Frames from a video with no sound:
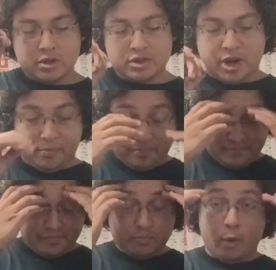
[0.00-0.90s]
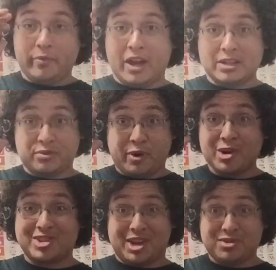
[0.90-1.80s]
So, what we've got so
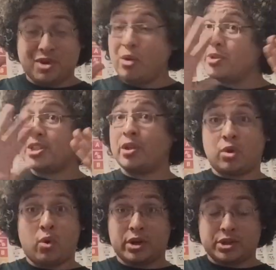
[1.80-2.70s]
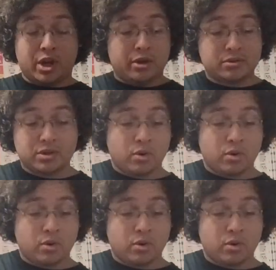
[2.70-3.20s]
far is the intro, which is how the chorus goes.